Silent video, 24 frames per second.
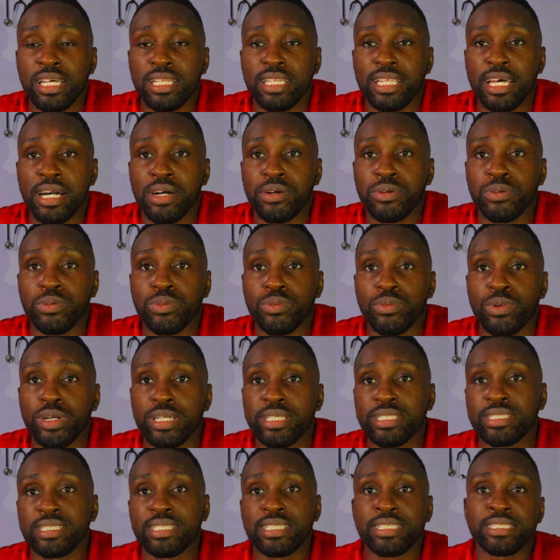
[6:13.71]
Now, what
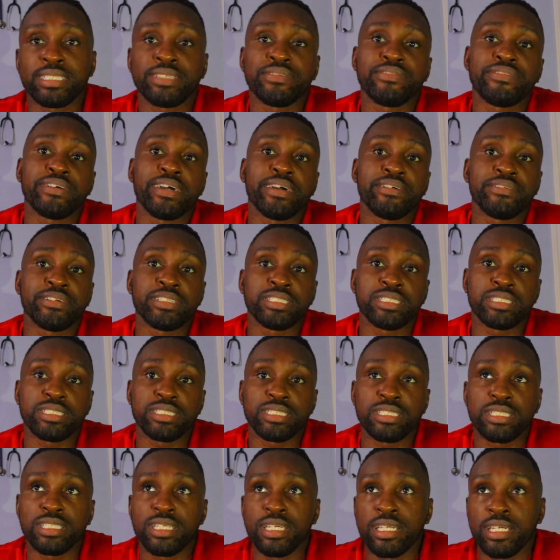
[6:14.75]
is
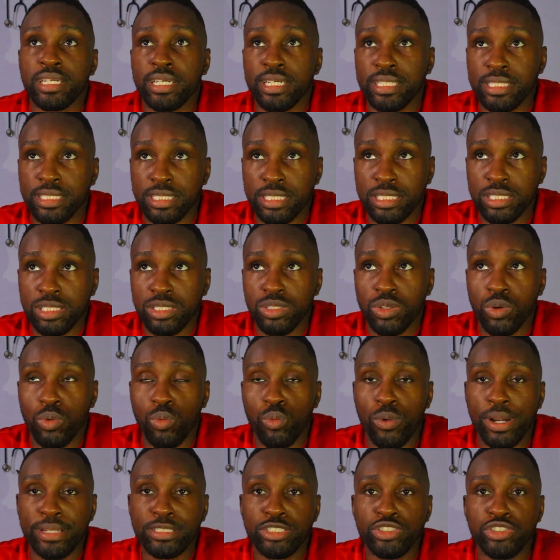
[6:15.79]
interference? It's
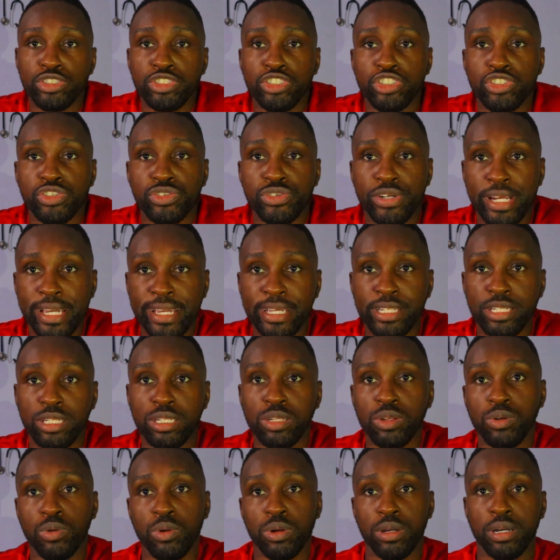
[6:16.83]
when you train
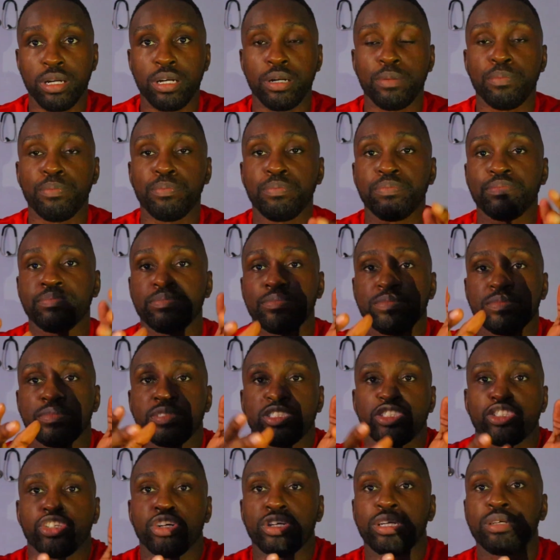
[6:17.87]
a
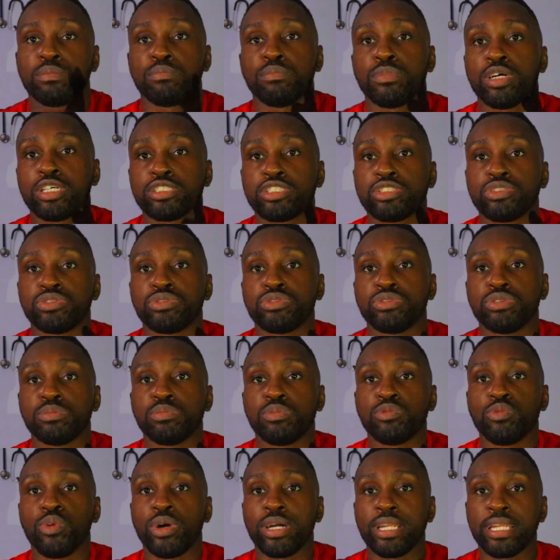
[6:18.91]
certain muscle
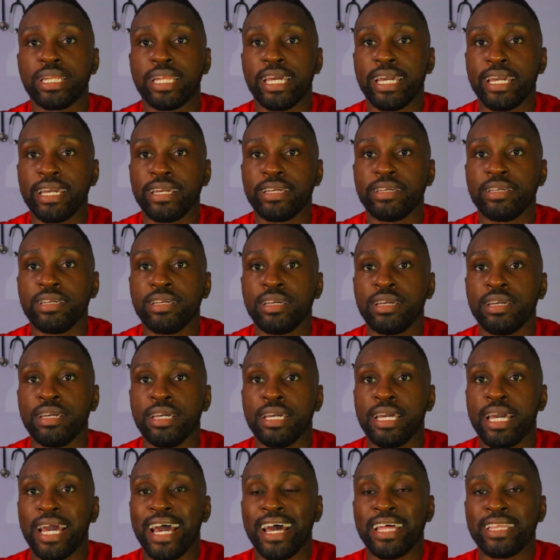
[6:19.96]
group one day
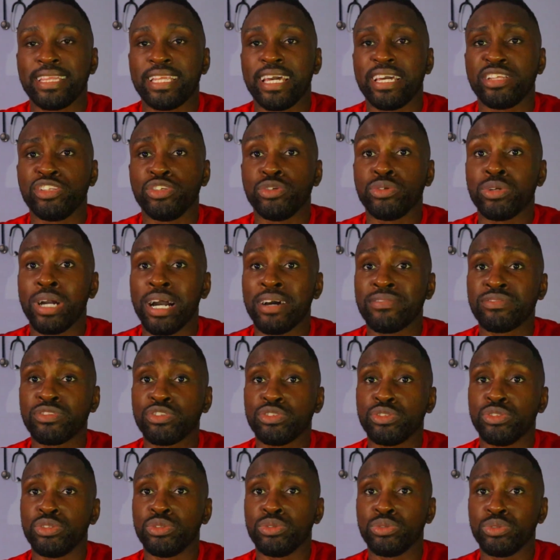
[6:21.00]
and then you have
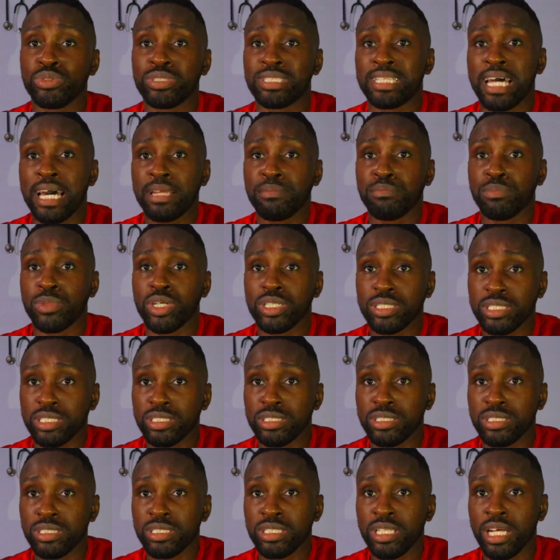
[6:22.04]
to use that
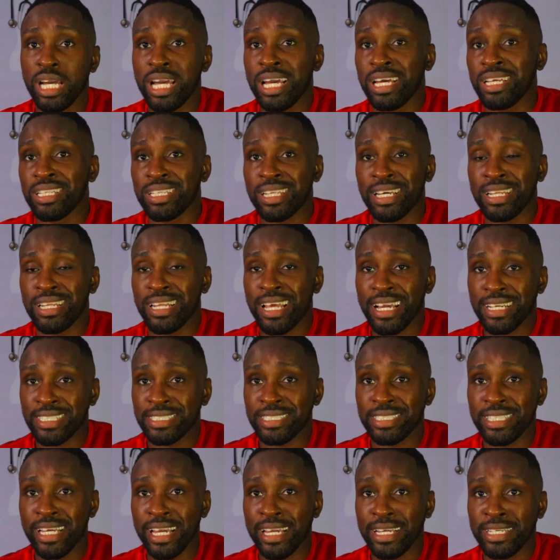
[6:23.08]
muscle the
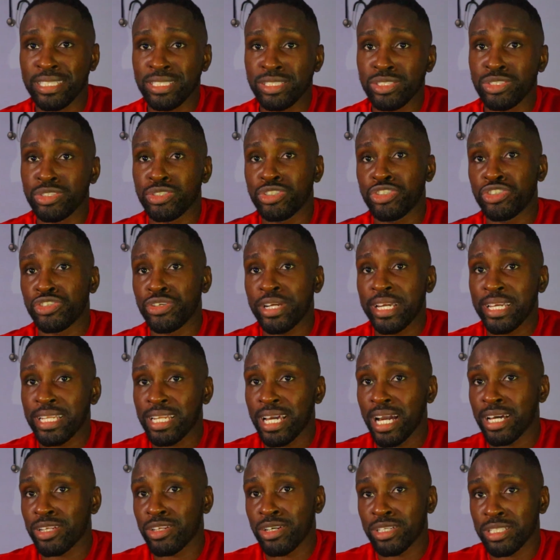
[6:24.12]
next day to train
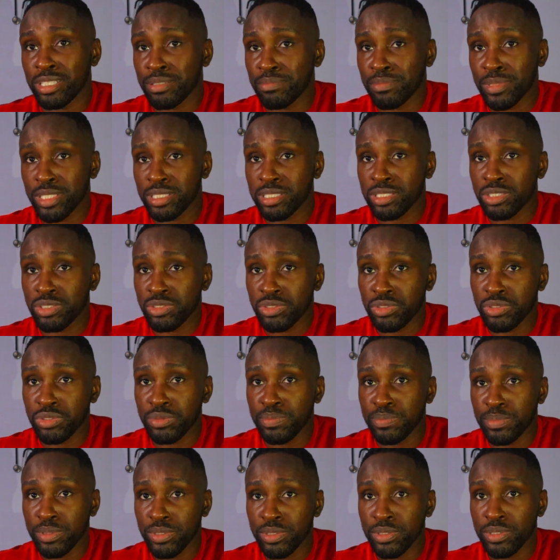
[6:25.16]
another muscle
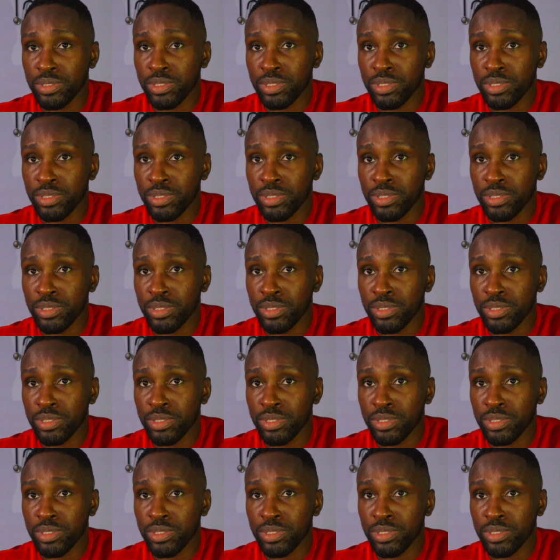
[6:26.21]
group.